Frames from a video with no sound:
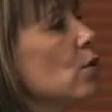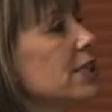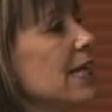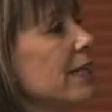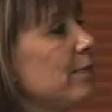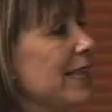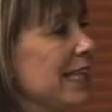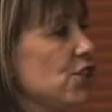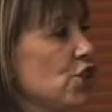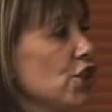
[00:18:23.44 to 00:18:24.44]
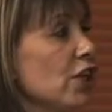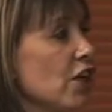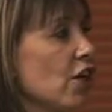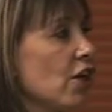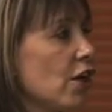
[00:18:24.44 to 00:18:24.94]
was the adaptation.
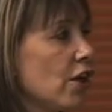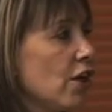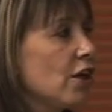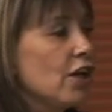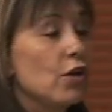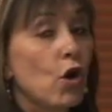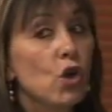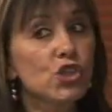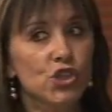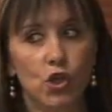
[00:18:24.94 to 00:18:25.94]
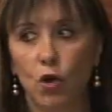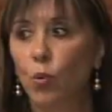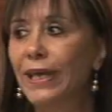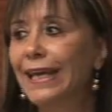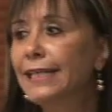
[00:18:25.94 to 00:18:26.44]
Also,
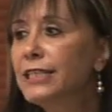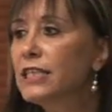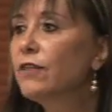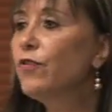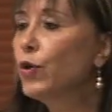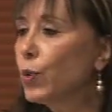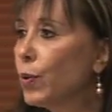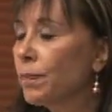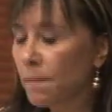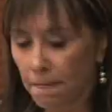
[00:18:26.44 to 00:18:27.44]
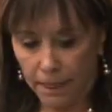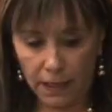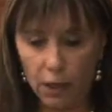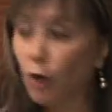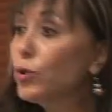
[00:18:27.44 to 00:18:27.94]
we interview
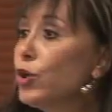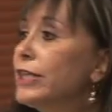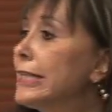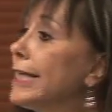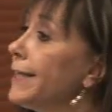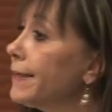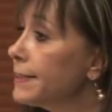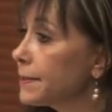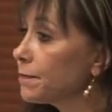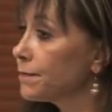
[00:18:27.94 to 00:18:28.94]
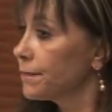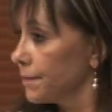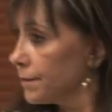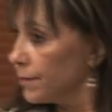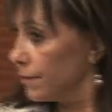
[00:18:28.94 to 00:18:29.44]
community leaders
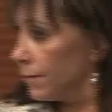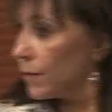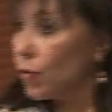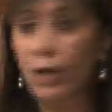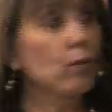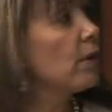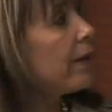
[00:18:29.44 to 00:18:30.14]
when we